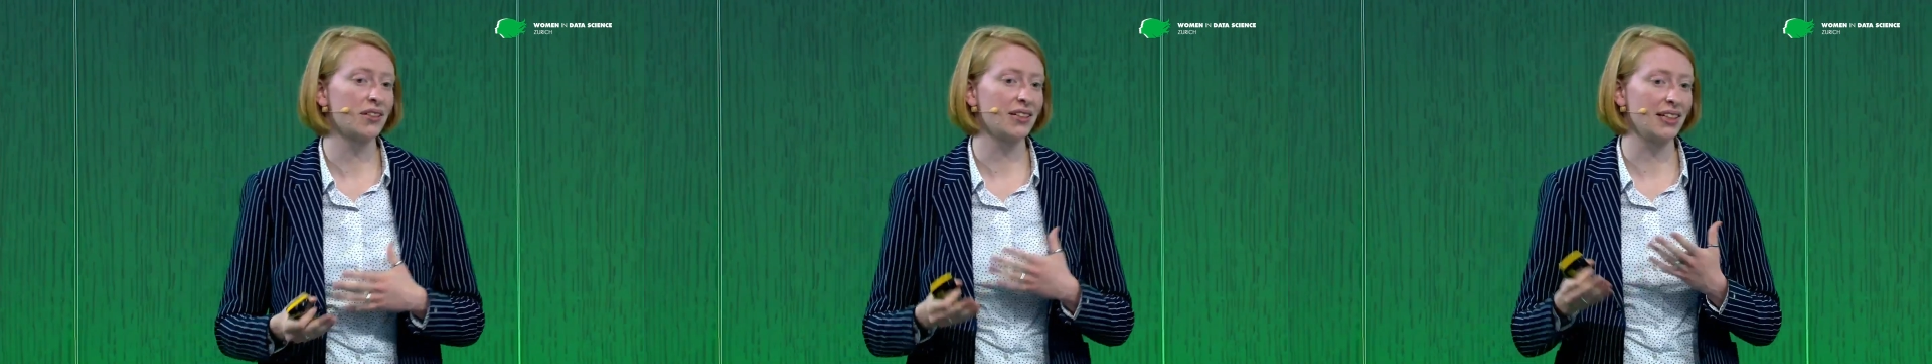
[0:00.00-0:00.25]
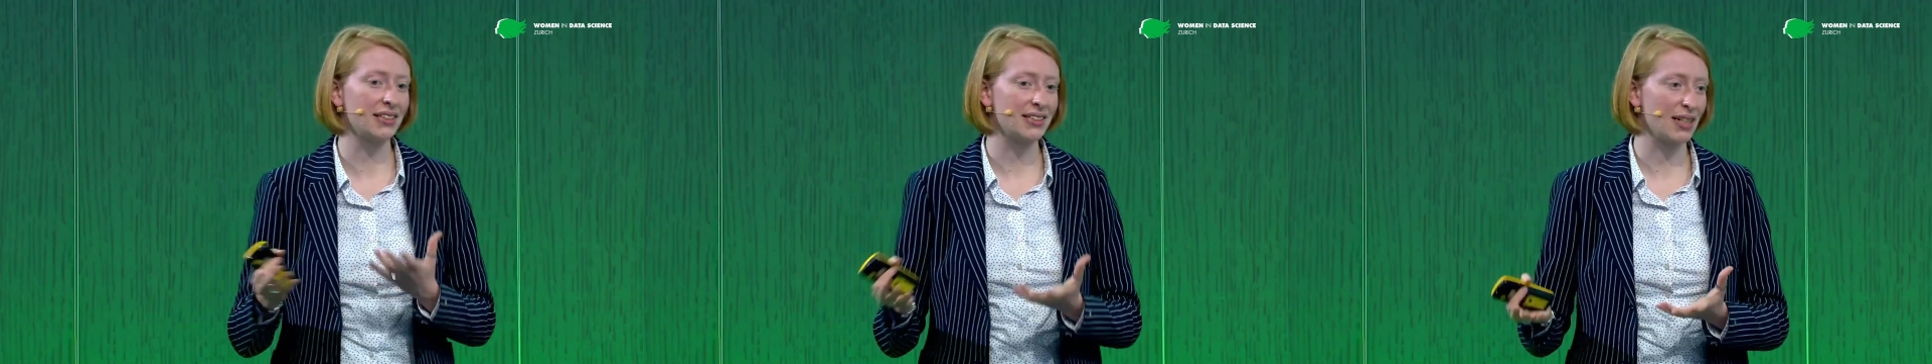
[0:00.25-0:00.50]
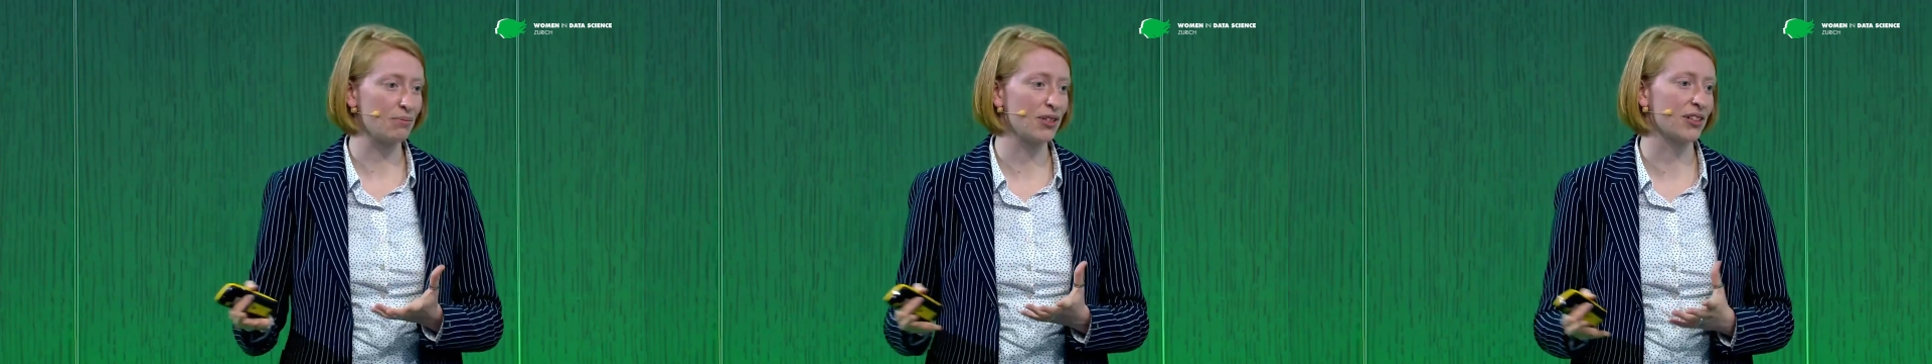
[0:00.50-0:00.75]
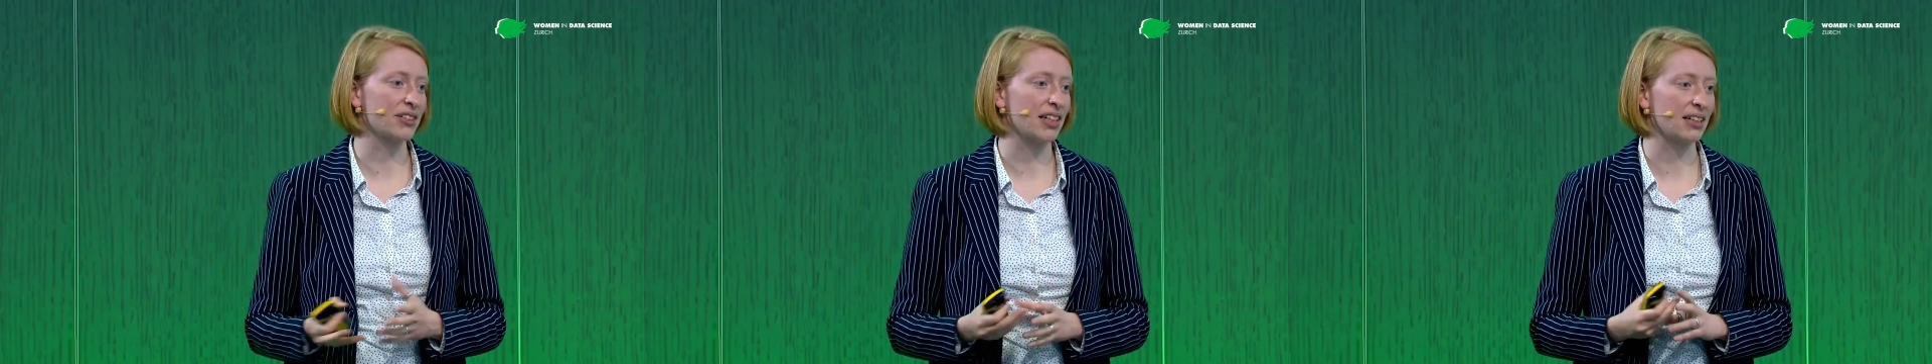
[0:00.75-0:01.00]
these
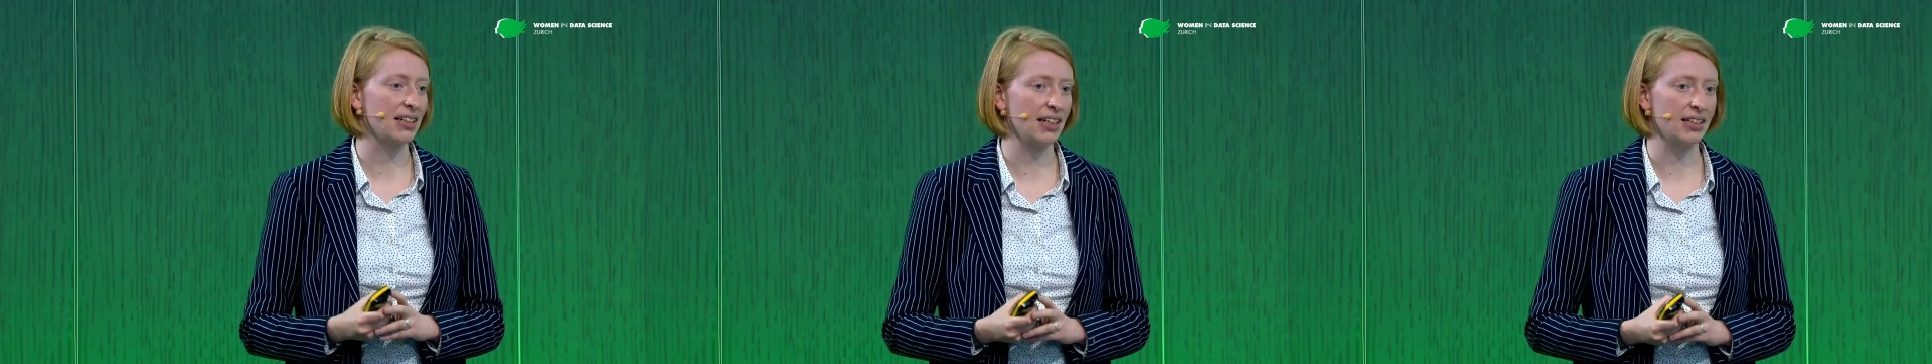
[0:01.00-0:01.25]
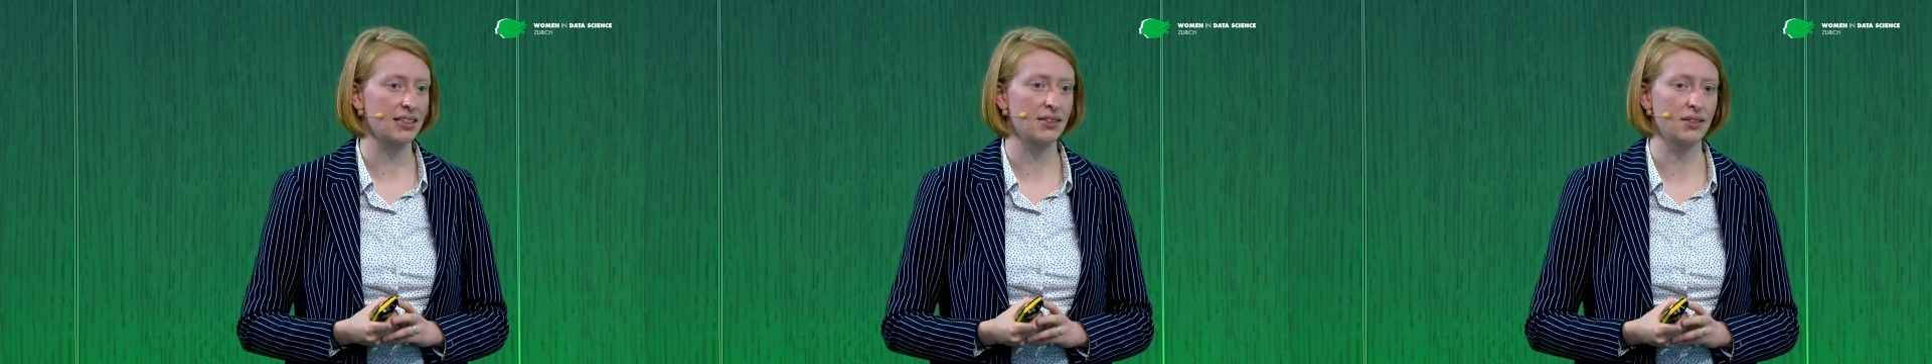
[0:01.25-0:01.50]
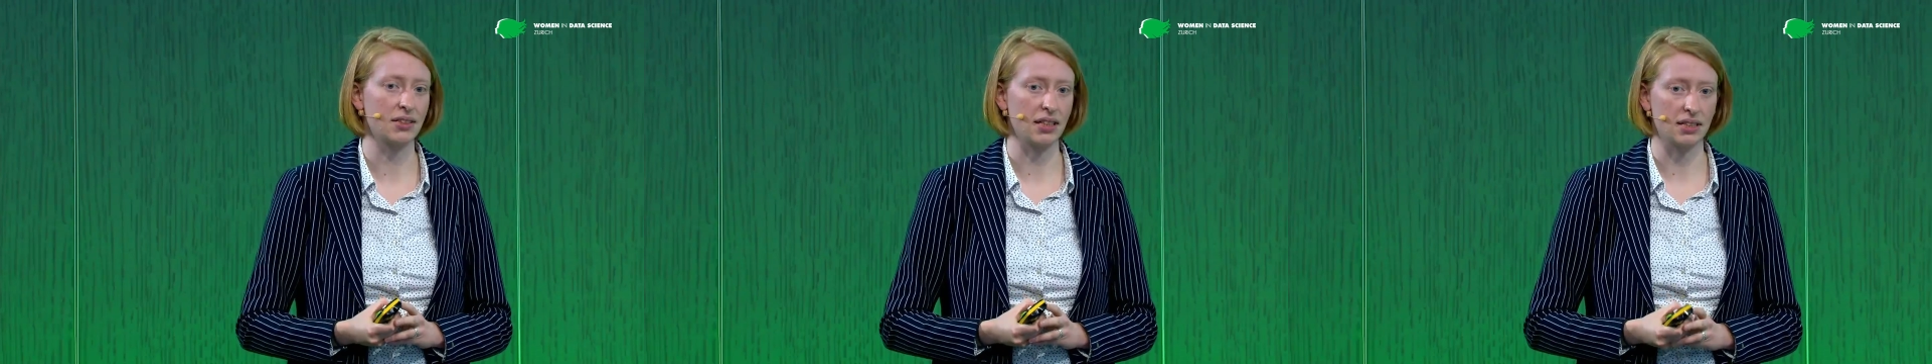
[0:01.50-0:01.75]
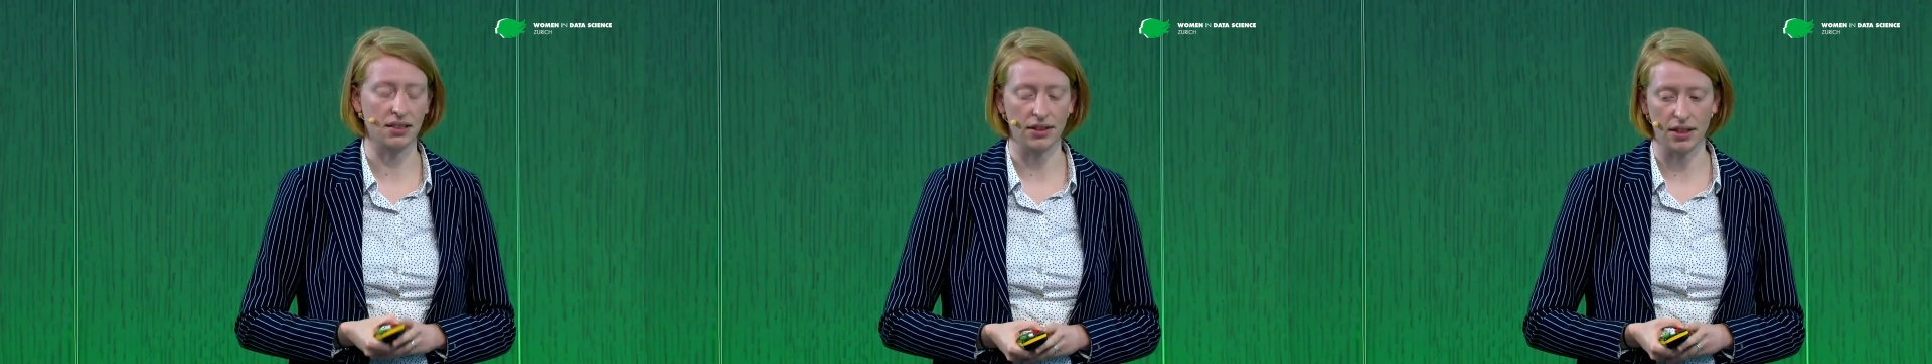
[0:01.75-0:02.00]
similar techniques to say
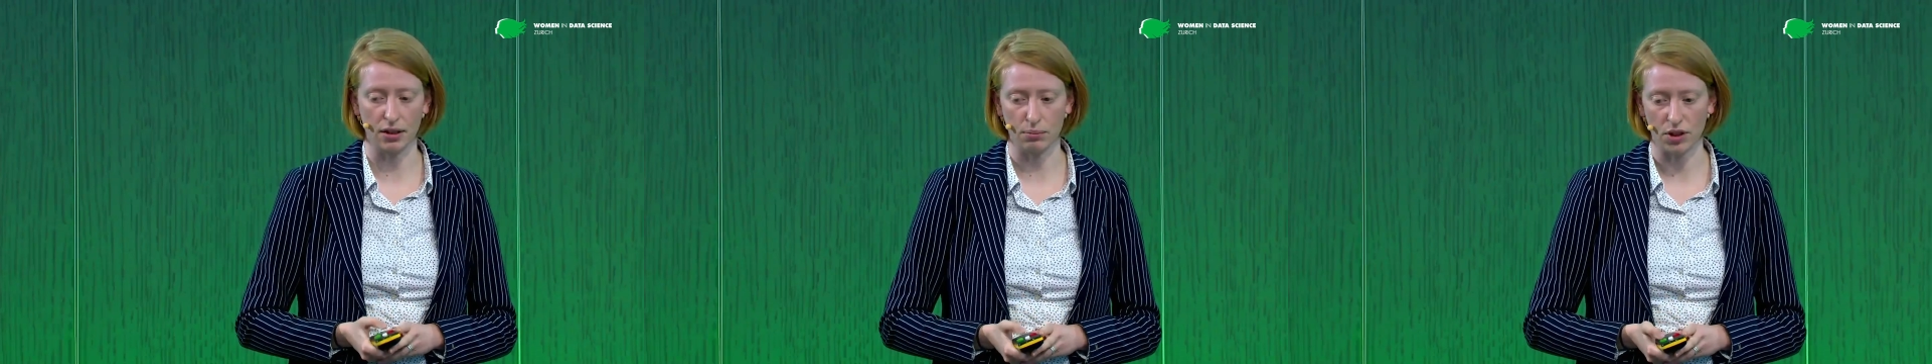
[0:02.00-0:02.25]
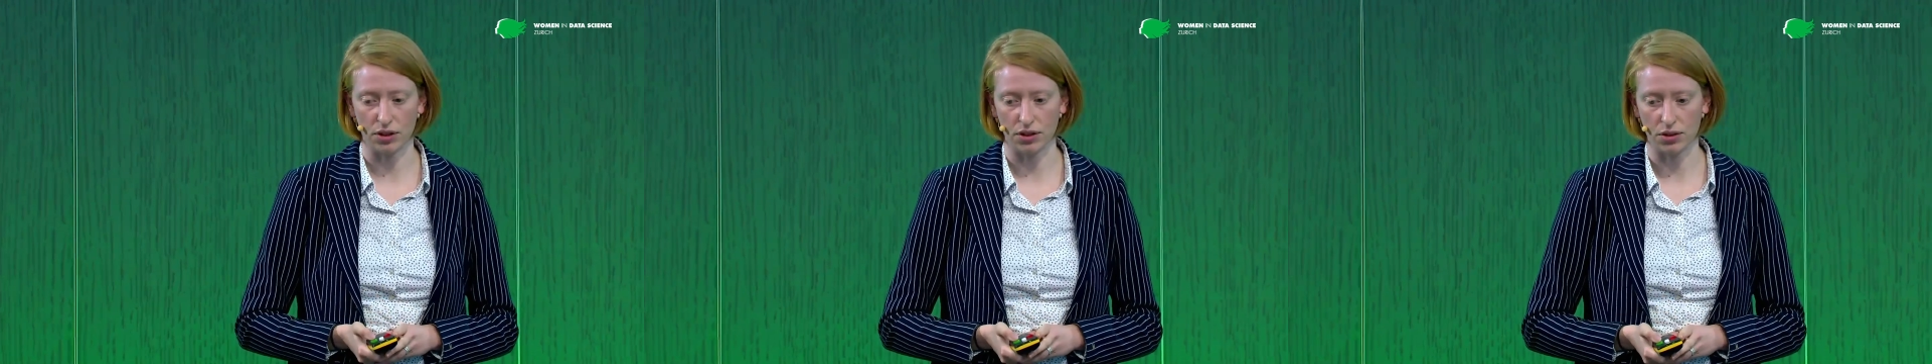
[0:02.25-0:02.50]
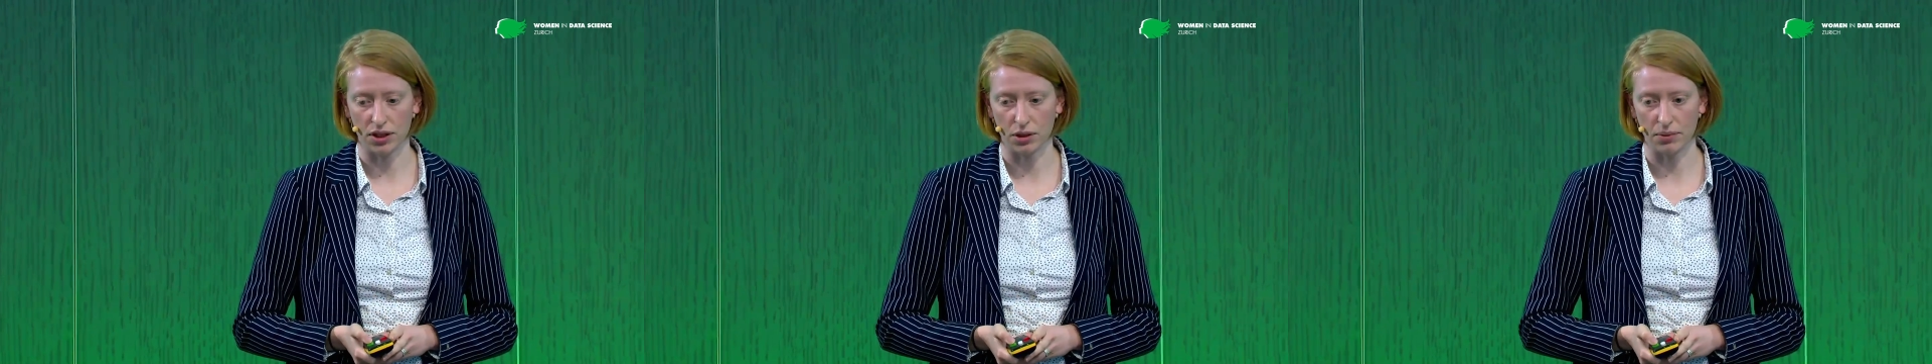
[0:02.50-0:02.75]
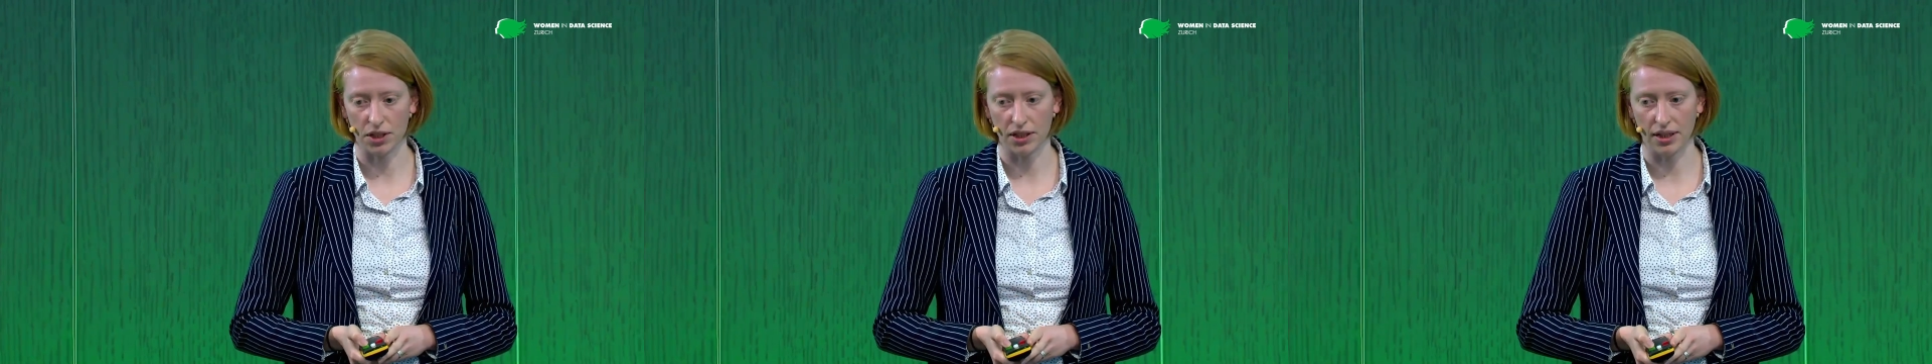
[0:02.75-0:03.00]
something about the
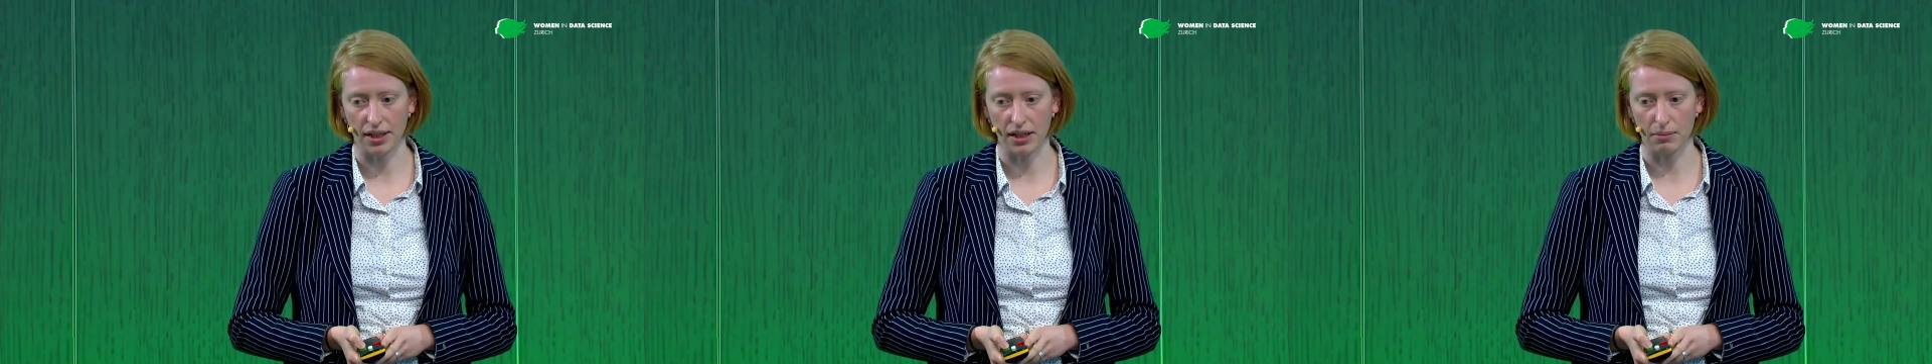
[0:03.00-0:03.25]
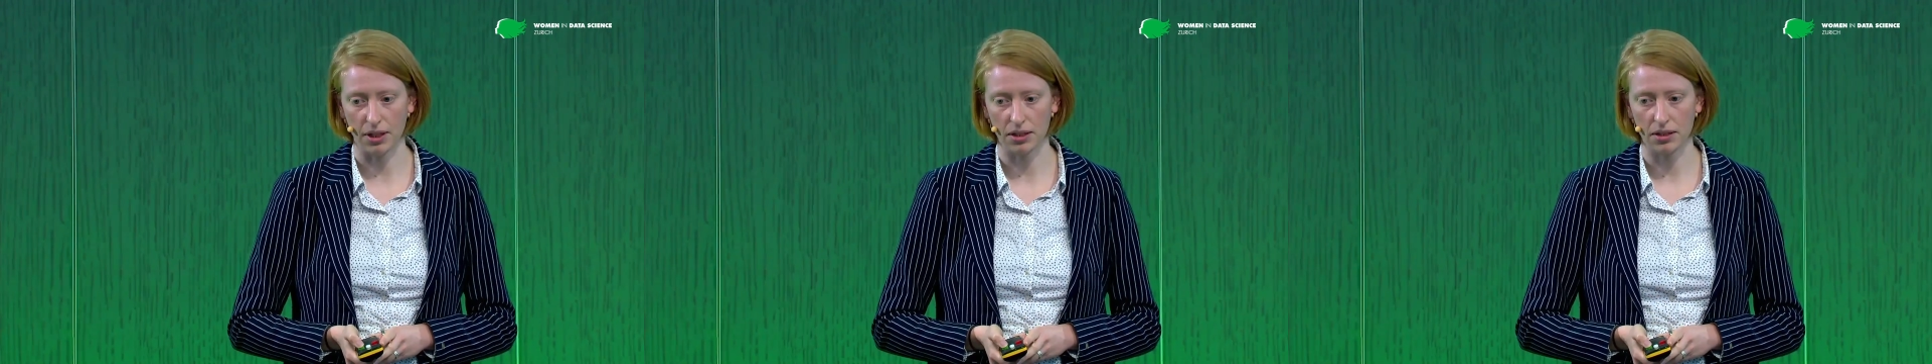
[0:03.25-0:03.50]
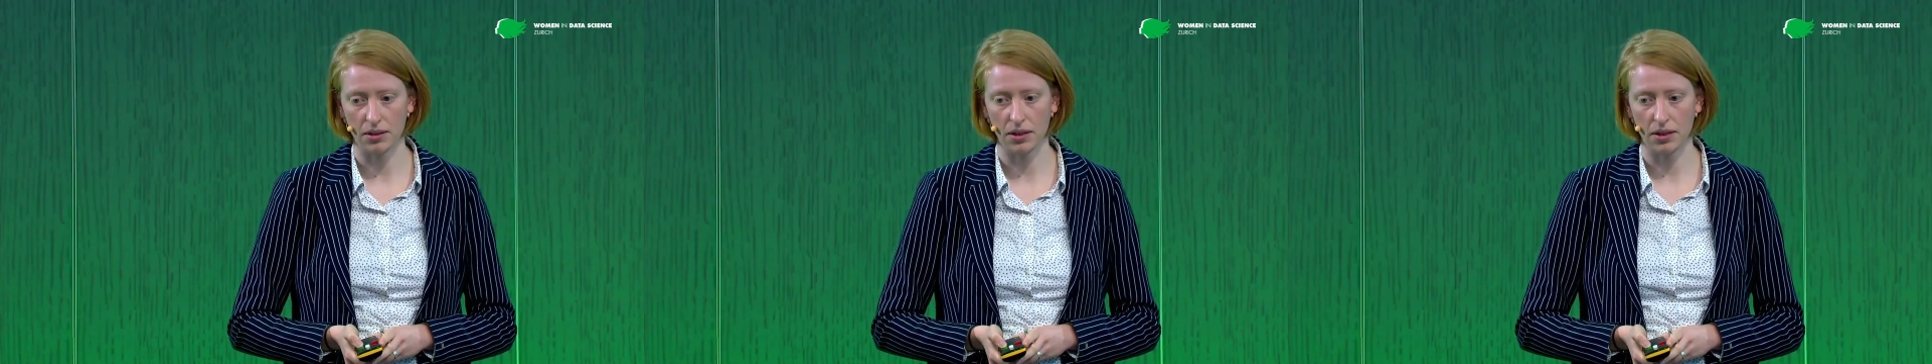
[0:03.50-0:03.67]
transmission dynamics.